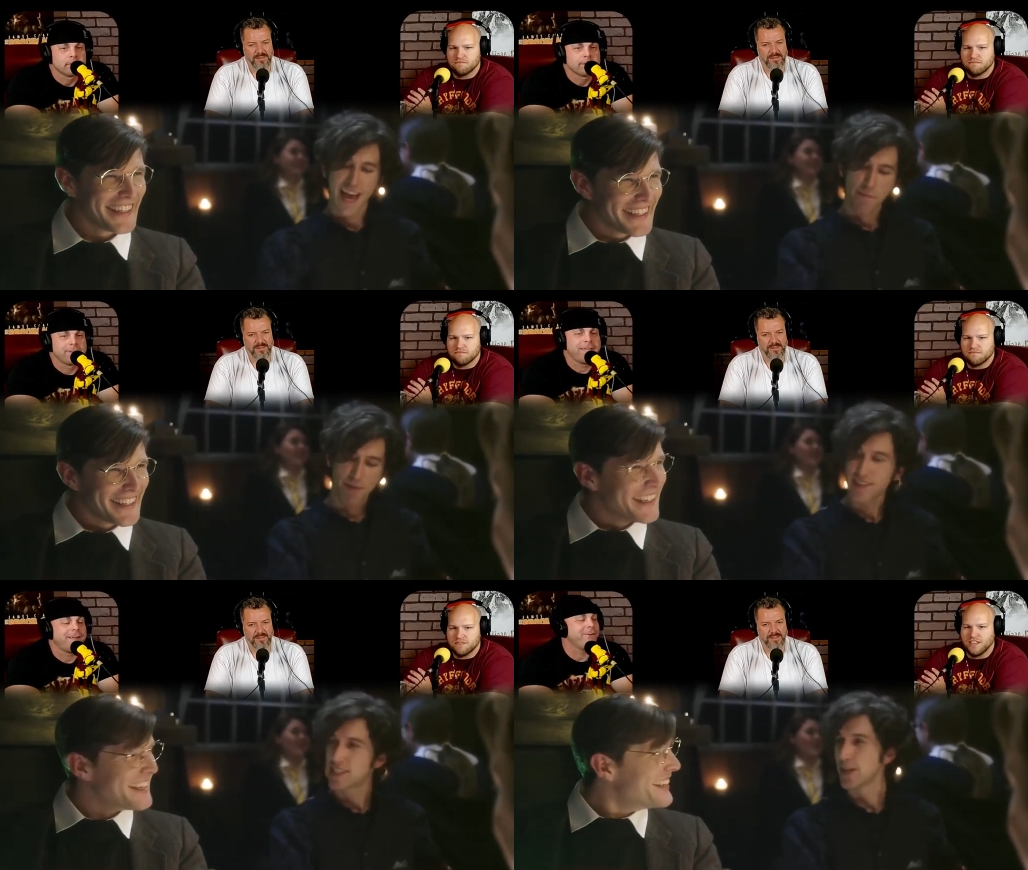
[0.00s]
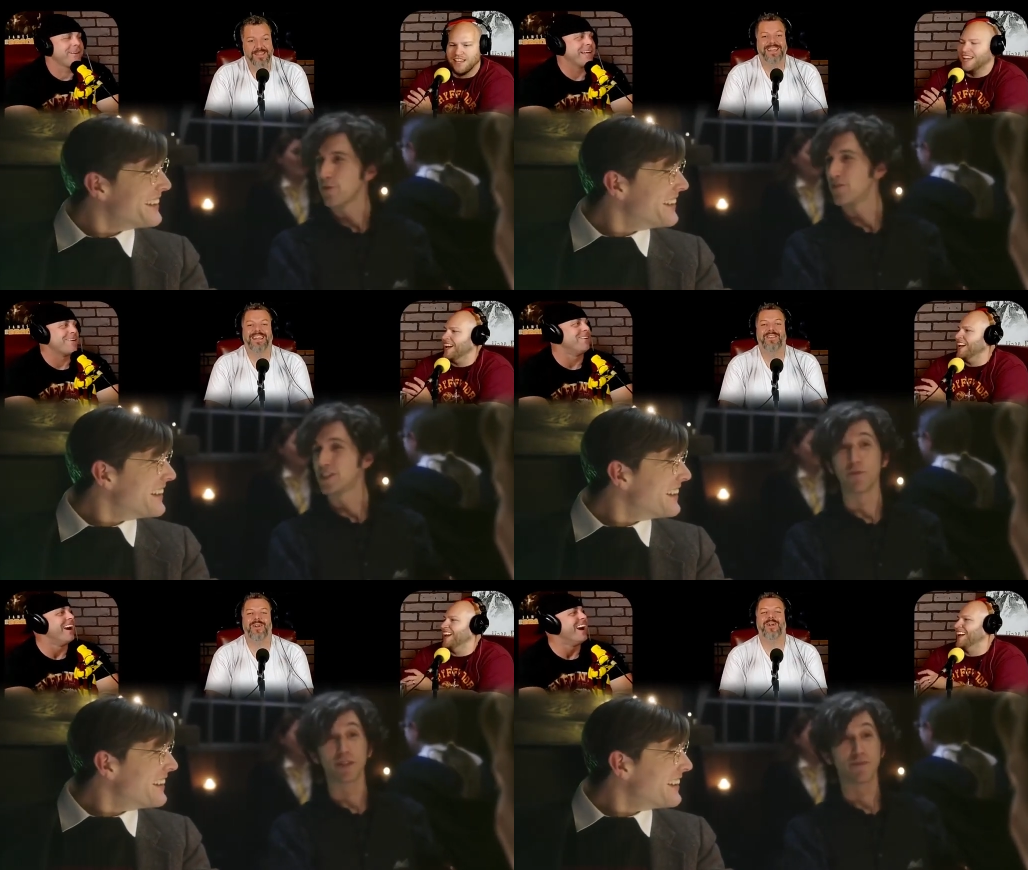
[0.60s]
Speaker 1: That's the
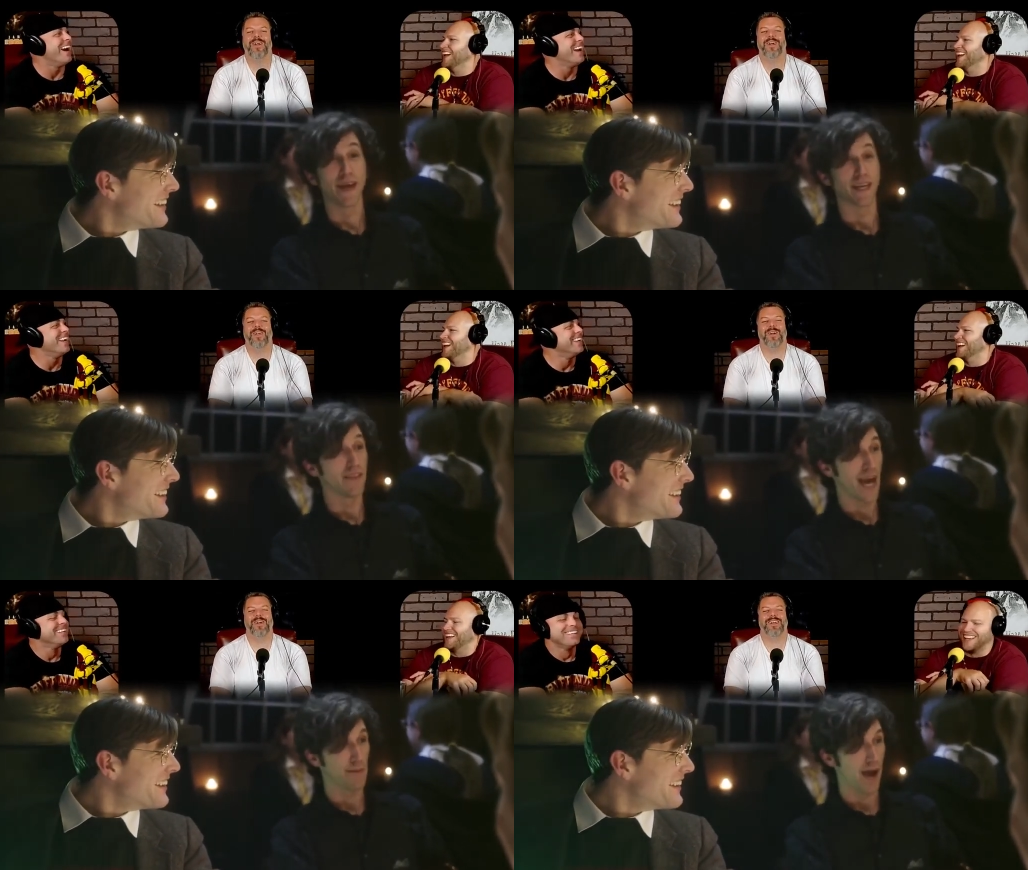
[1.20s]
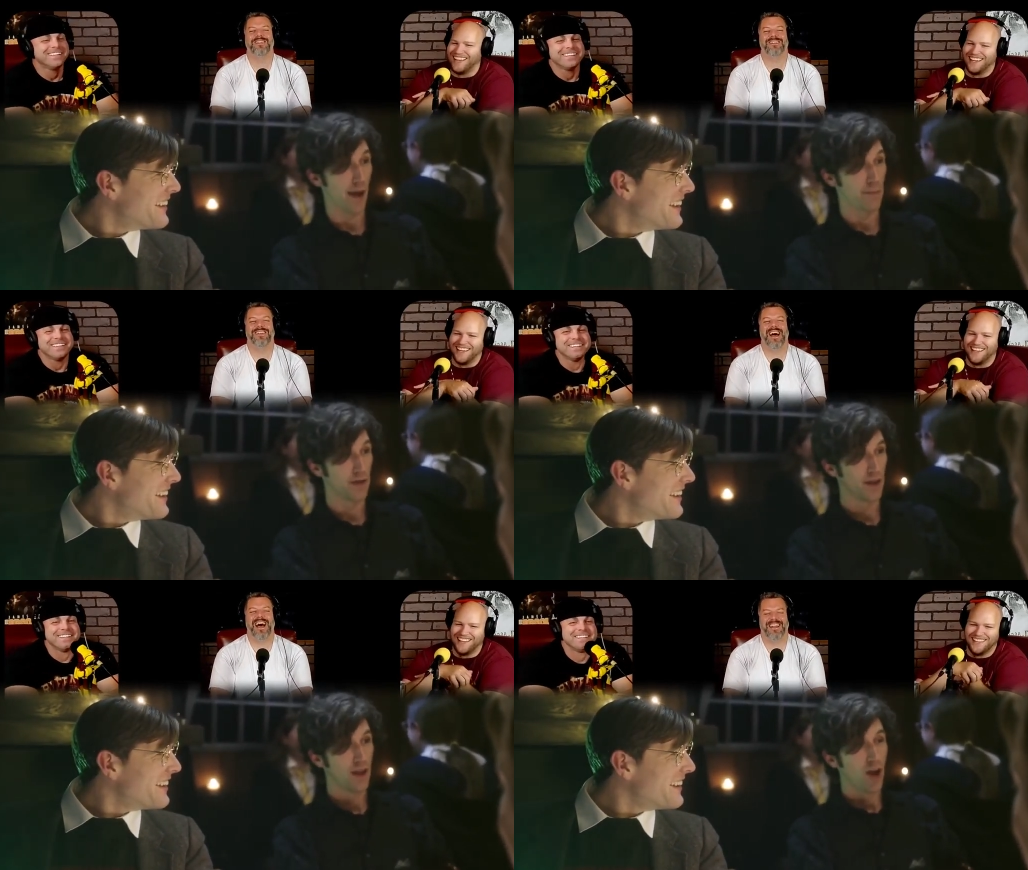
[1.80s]

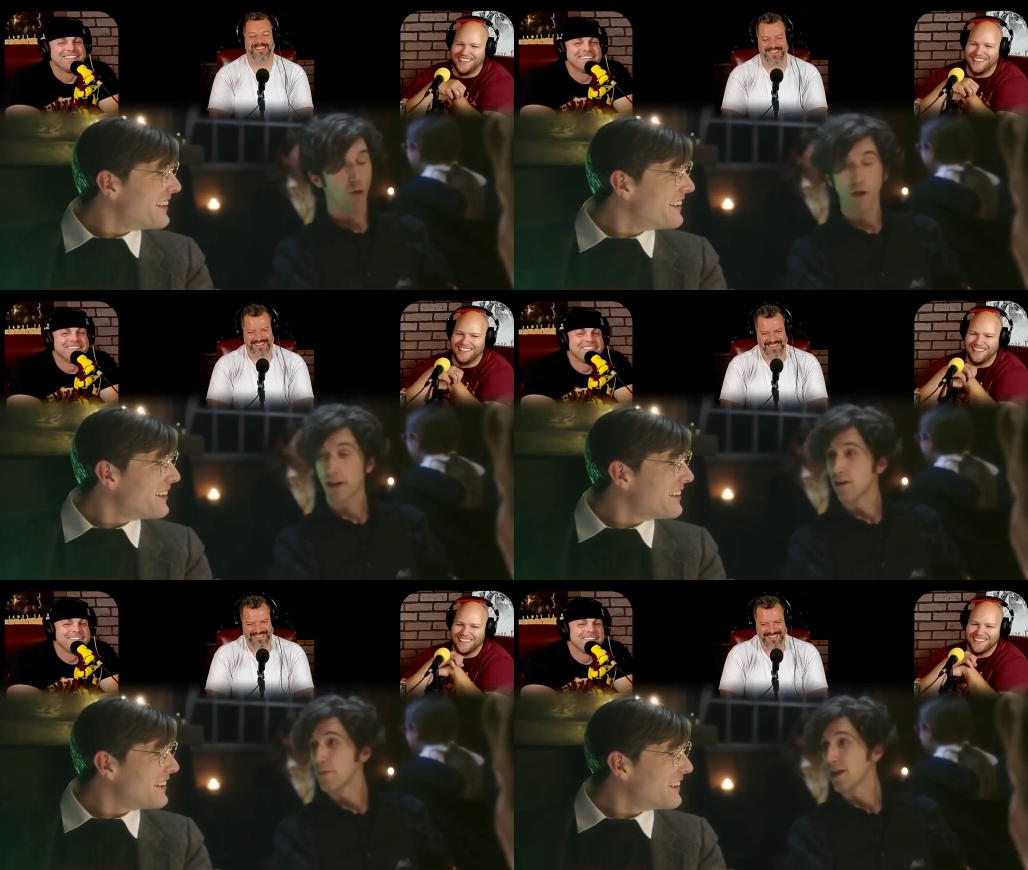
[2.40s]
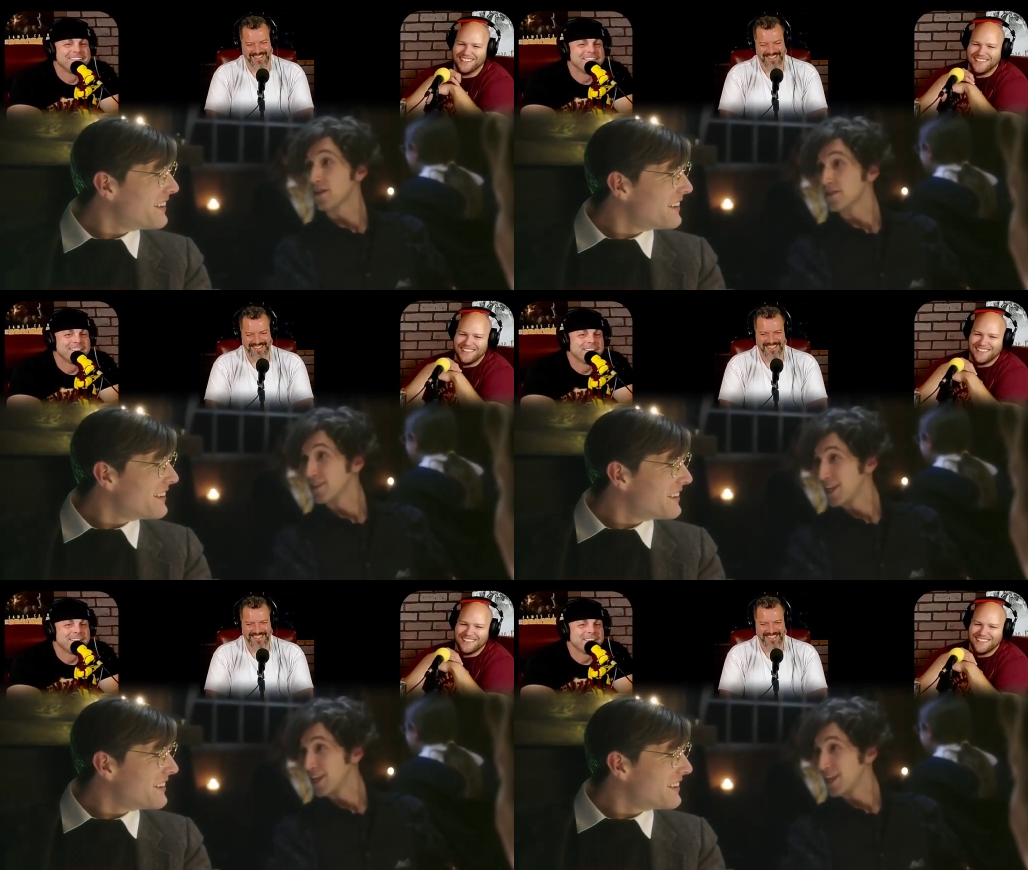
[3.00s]
I reckon it'll make us